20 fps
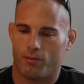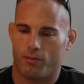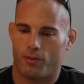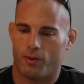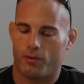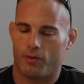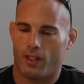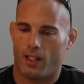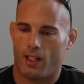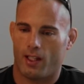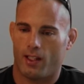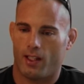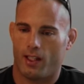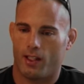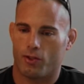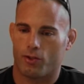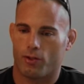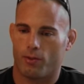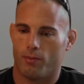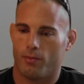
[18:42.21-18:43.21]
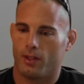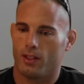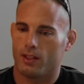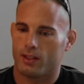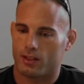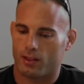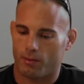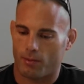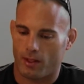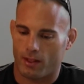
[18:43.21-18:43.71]
We've had a
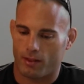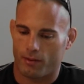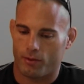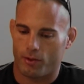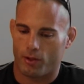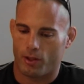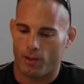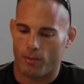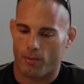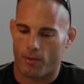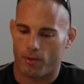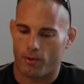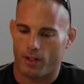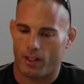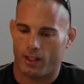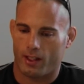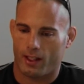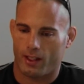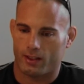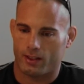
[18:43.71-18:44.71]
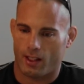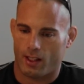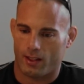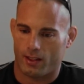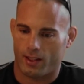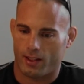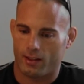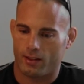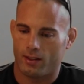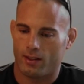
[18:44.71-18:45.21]
tremendous amount of you come through AK
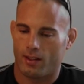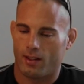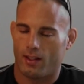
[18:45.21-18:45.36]
Thailand,